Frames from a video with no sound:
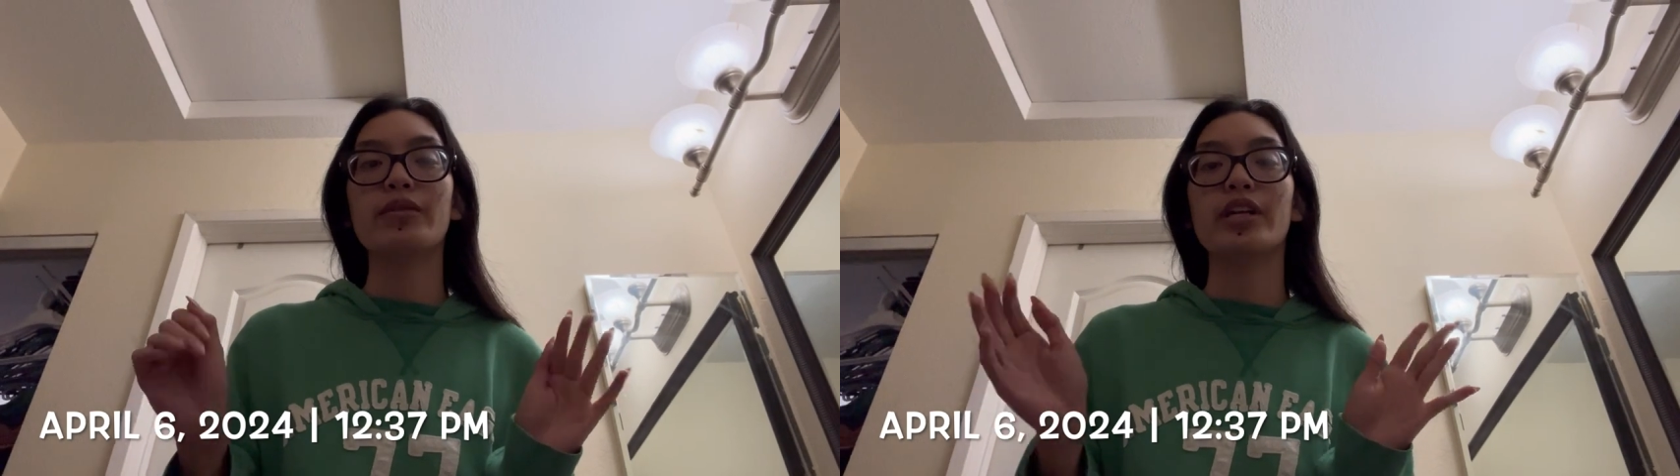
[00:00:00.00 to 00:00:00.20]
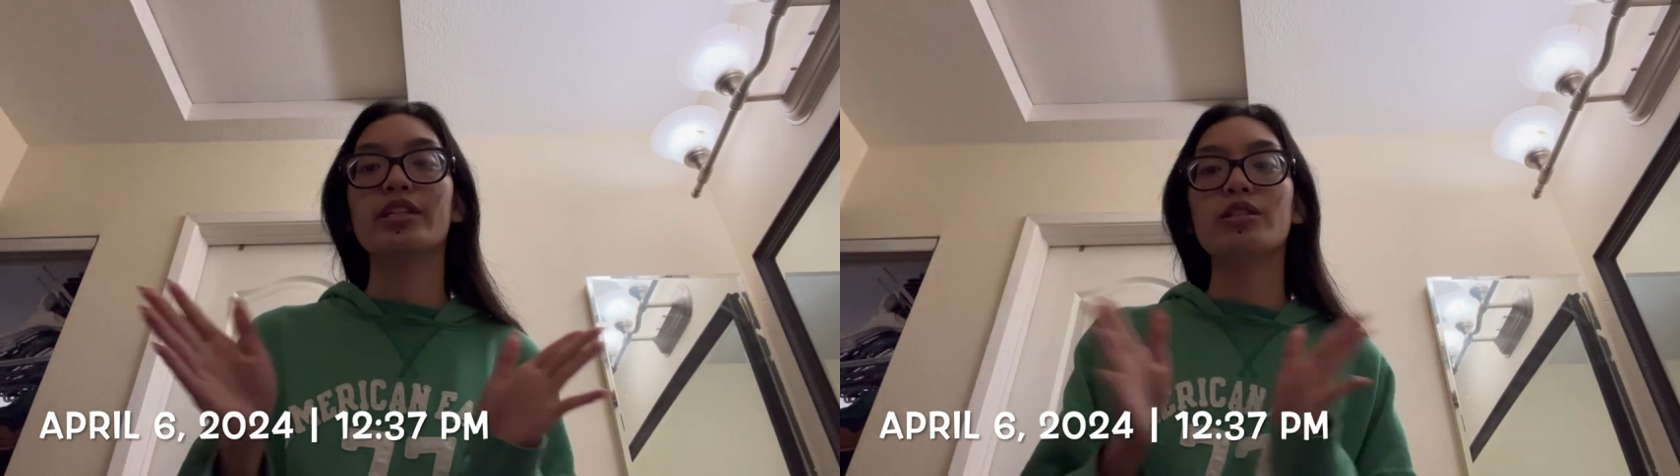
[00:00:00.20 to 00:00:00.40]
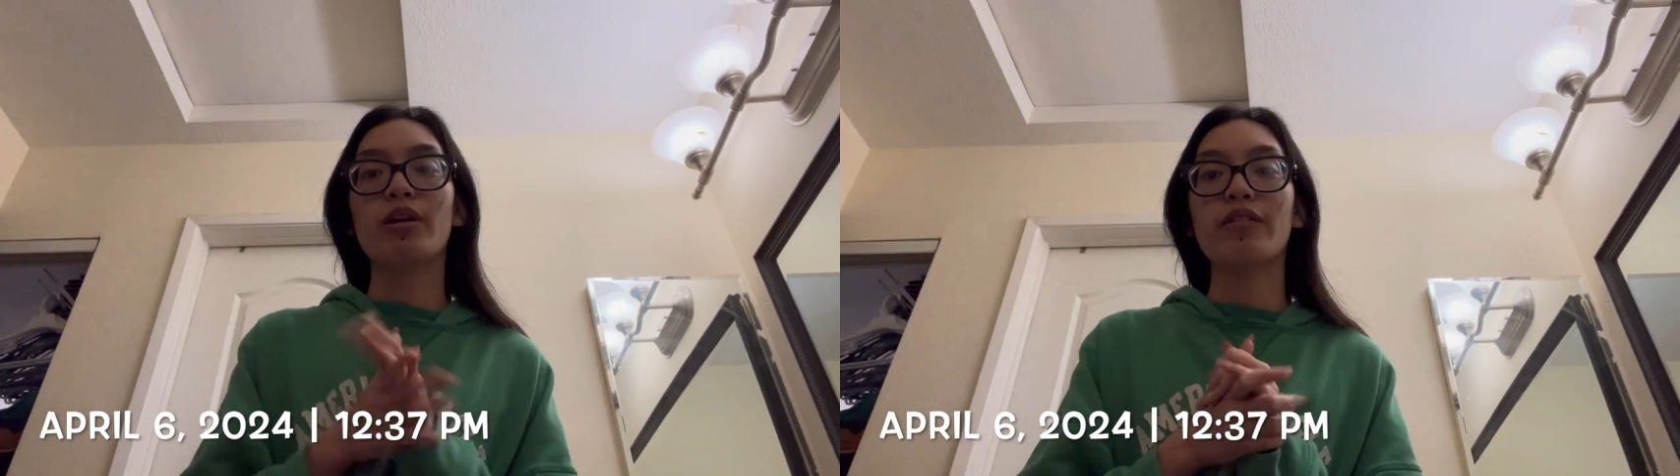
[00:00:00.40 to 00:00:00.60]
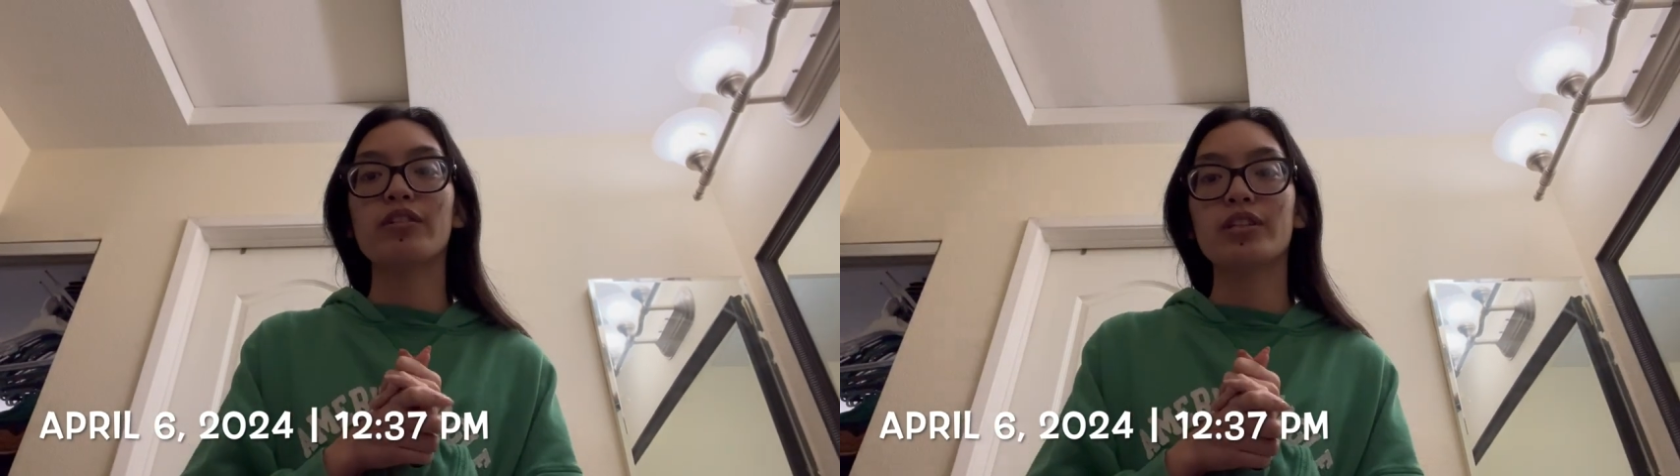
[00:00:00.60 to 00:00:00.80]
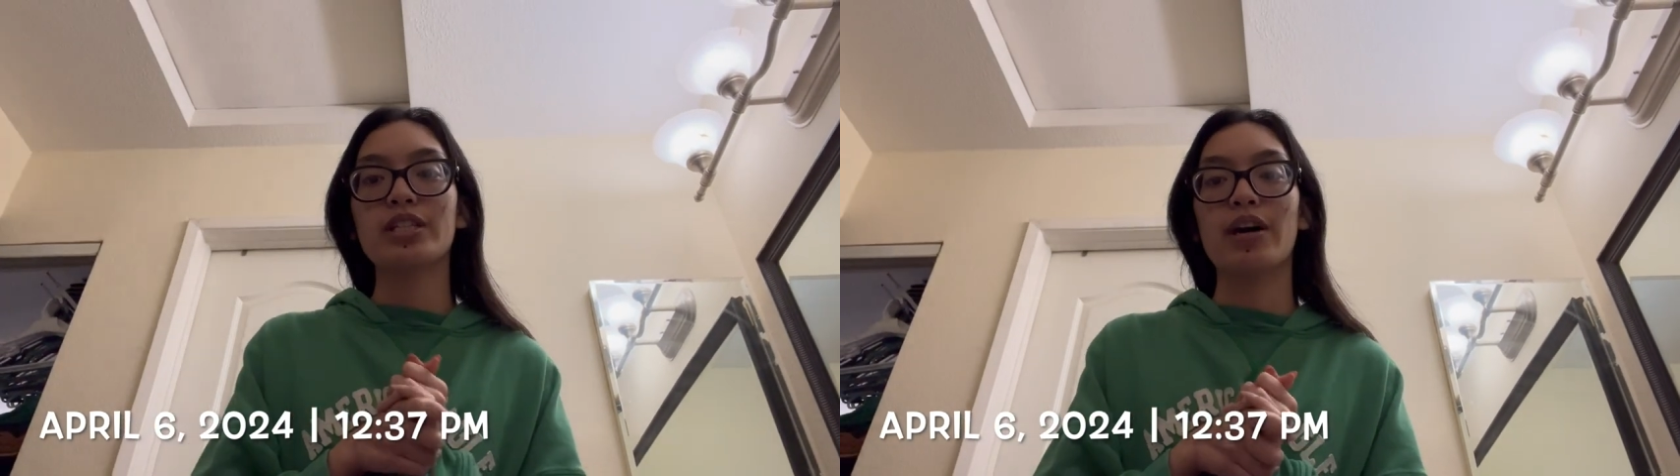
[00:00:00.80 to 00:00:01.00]
It's
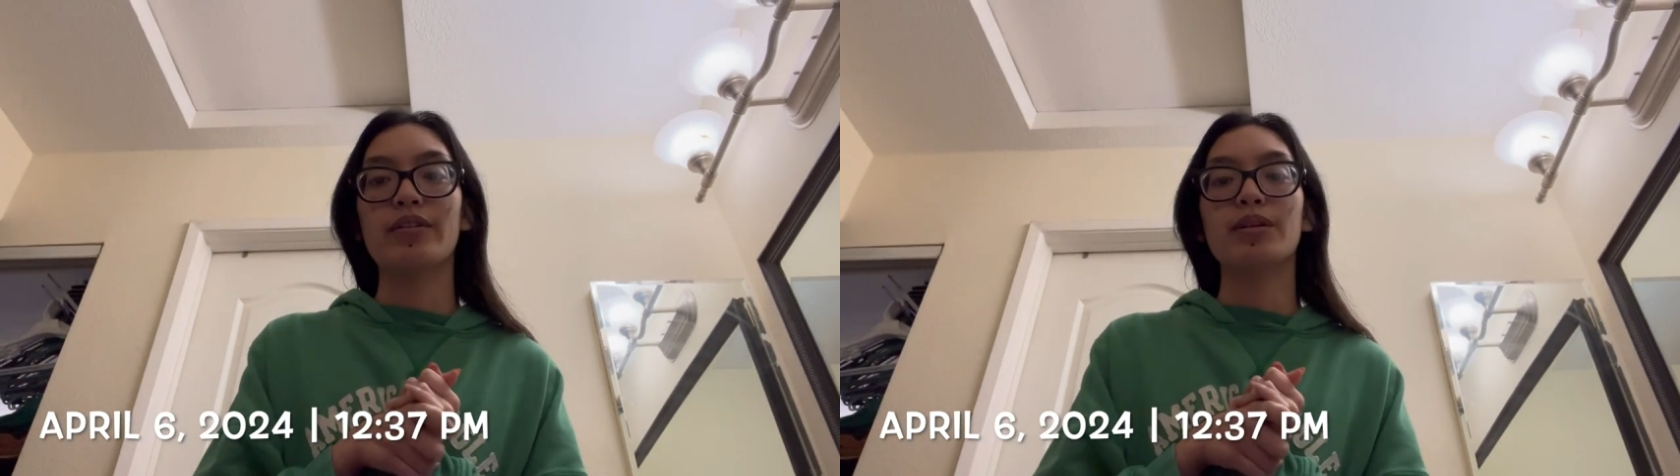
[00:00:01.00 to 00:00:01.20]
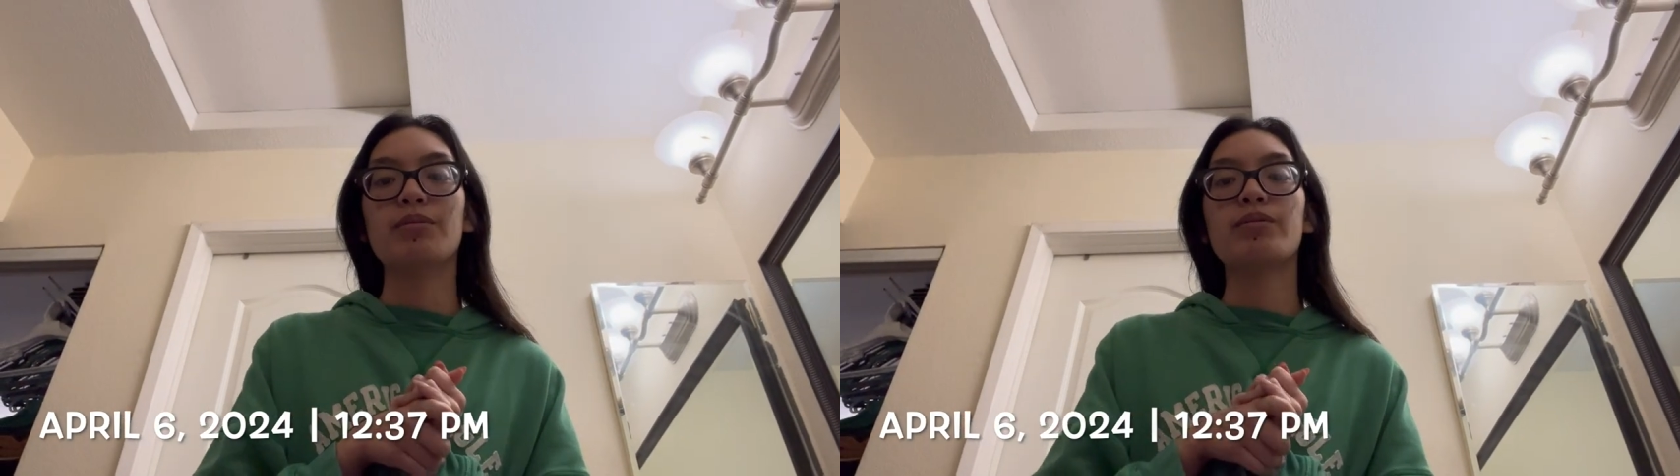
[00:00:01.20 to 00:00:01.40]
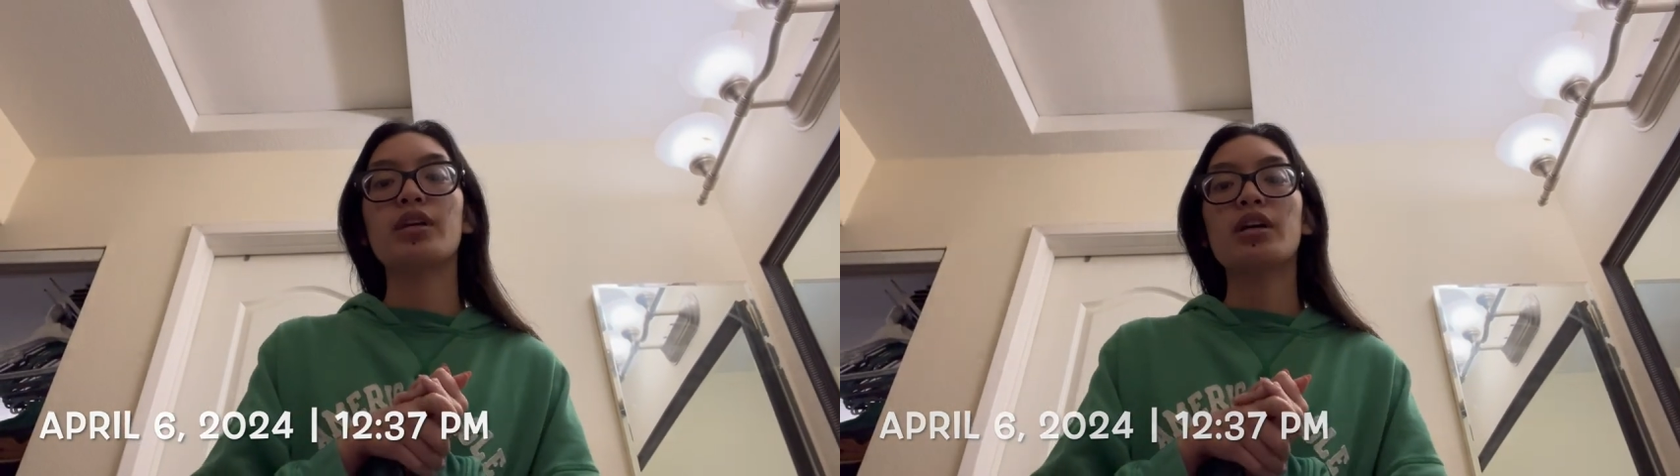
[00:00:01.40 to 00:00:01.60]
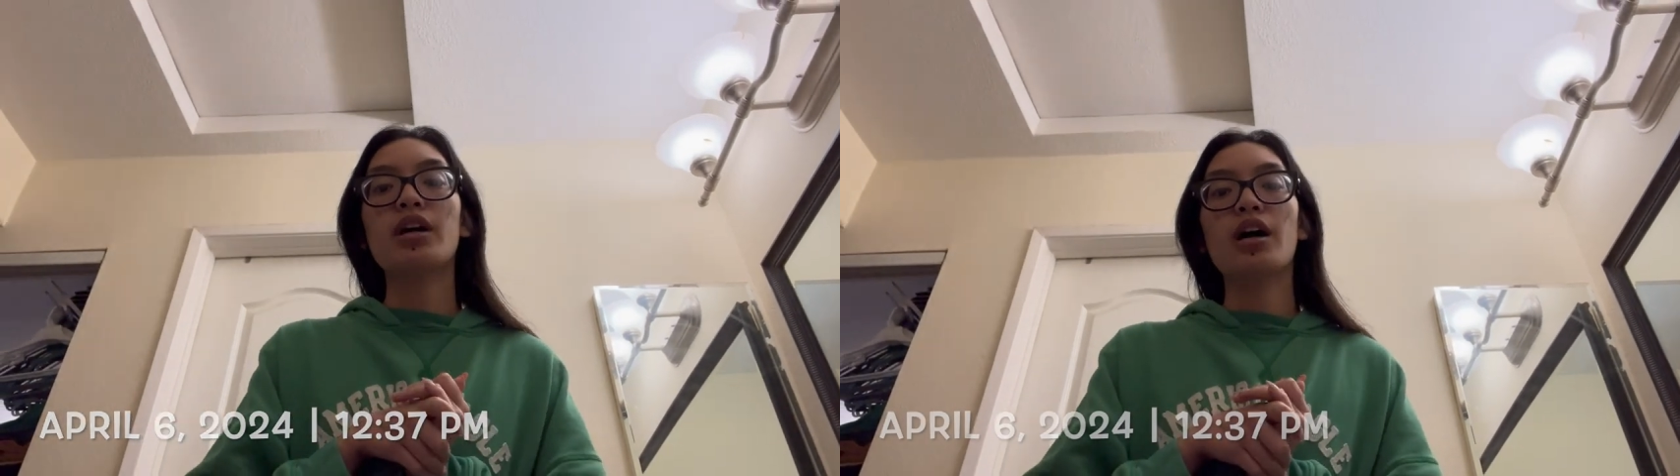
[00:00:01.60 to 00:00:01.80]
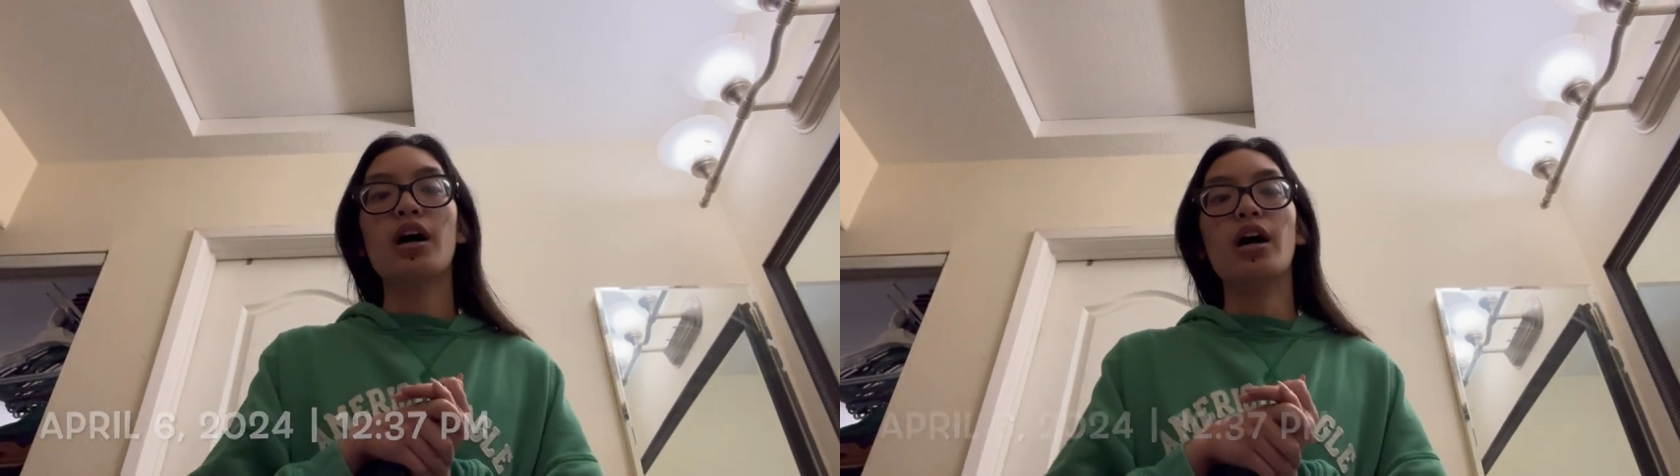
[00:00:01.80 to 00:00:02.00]
12:37,